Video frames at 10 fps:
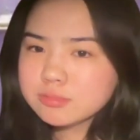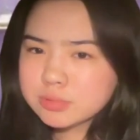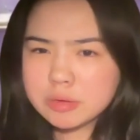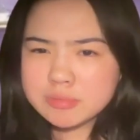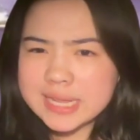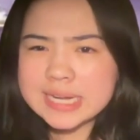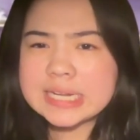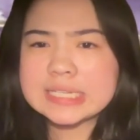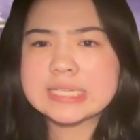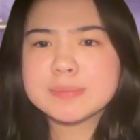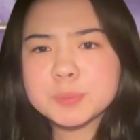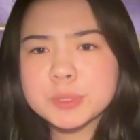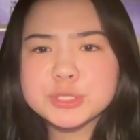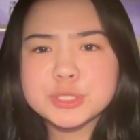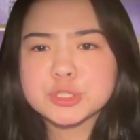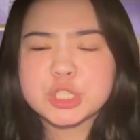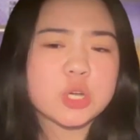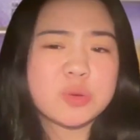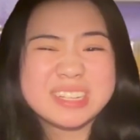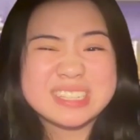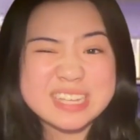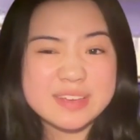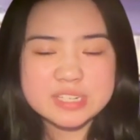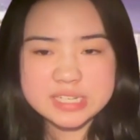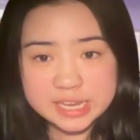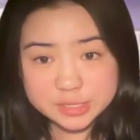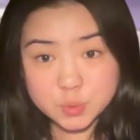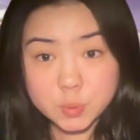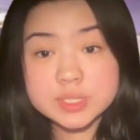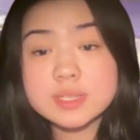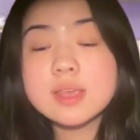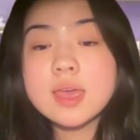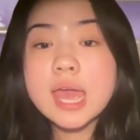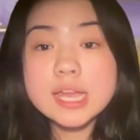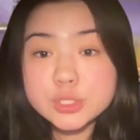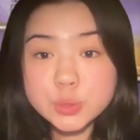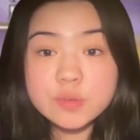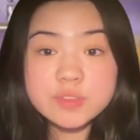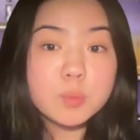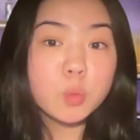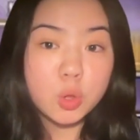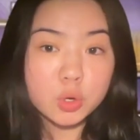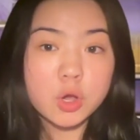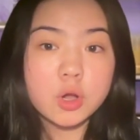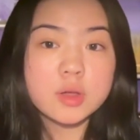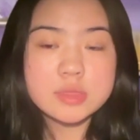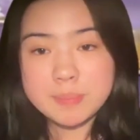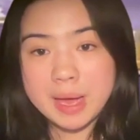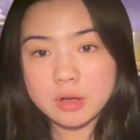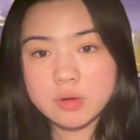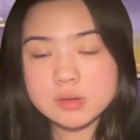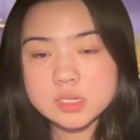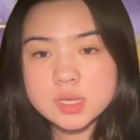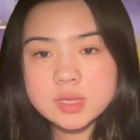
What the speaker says: So in an XM speech, there's generally 7 to 8 sources, and 2 of them will occur in the background.